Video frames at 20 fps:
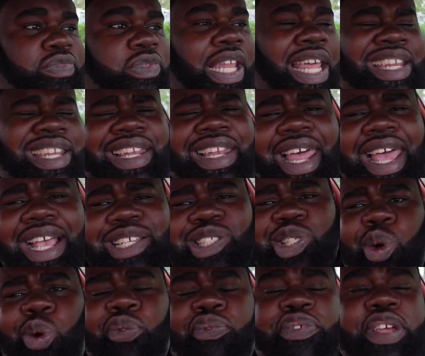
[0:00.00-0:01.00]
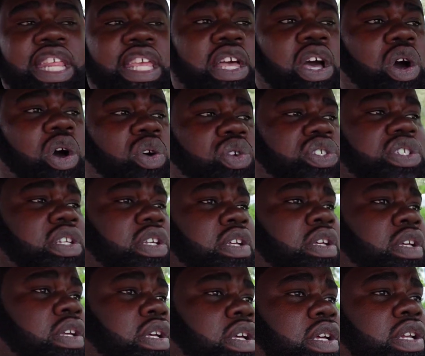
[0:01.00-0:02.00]
like the last two videos,
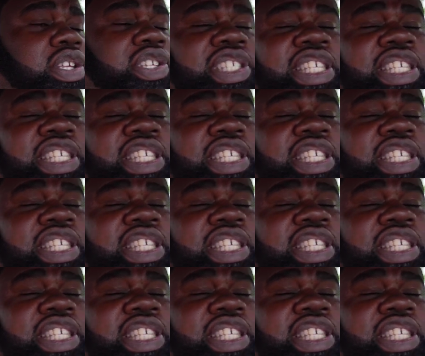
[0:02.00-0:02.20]
the